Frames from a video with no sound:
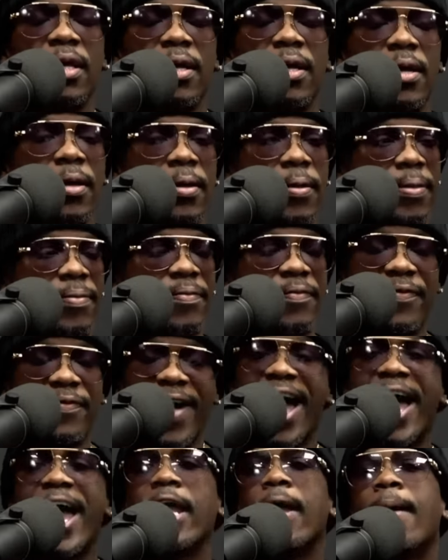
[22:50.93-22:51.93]

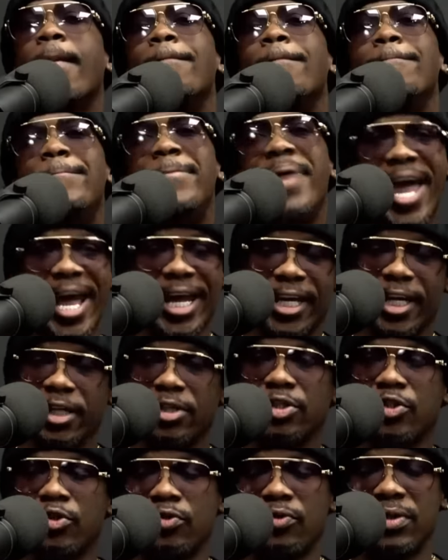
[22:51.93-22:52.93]
fire back
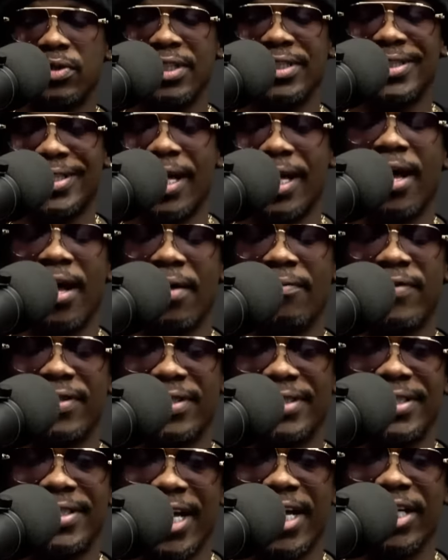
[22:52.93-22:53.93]
into this
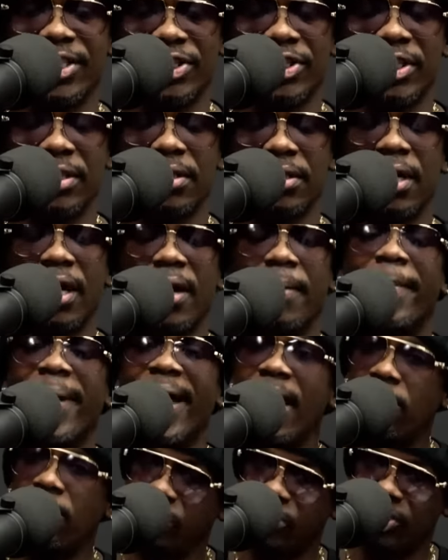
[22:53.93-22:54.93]
conversation
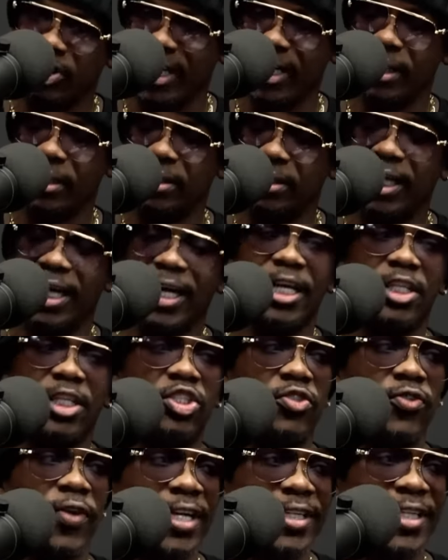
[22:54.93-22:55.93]
about Jakes that he's
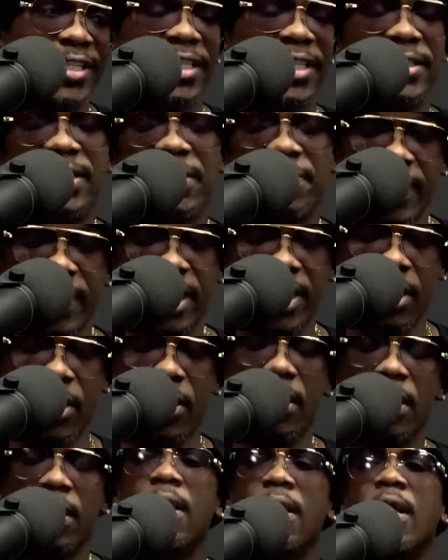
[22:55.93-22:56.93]
trying to disappear,
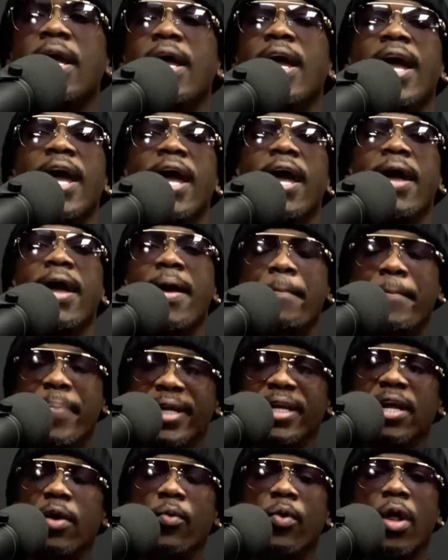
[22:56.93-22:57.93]
but
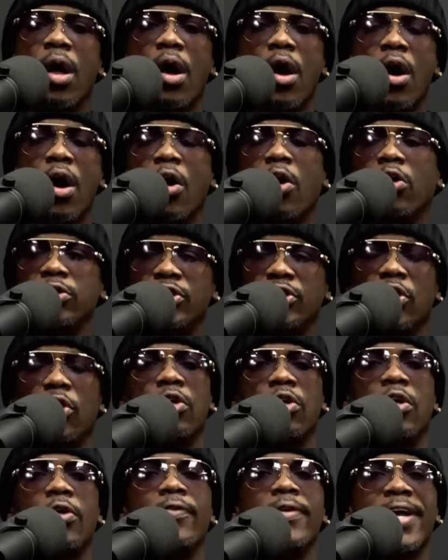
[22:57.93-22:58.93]
it will also
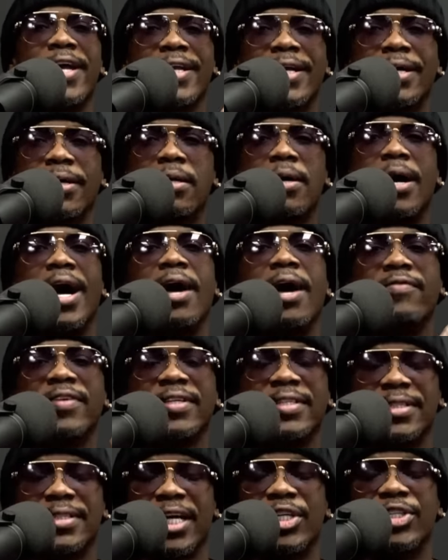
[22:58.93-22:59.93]
create a
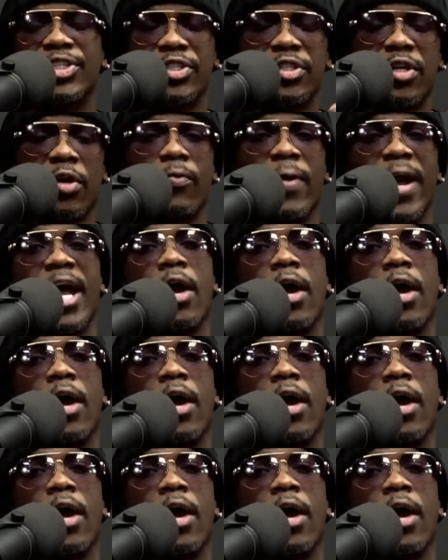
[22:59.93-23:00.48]
conversation around